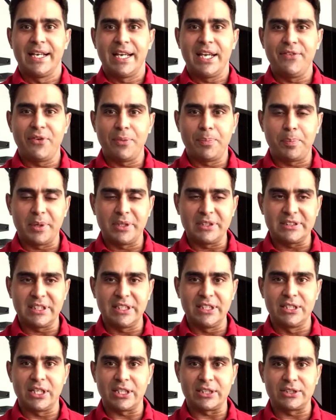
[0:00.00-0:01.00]
If a
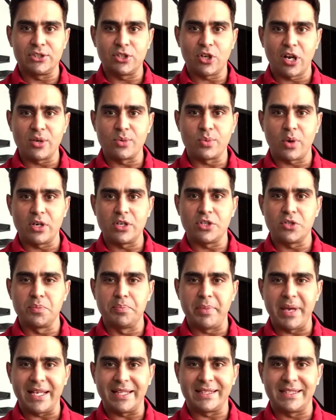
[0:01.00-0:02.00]
person does not want to
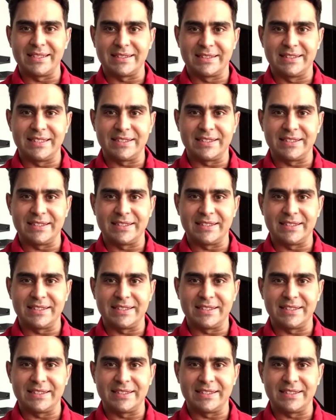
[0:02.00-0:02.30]
make this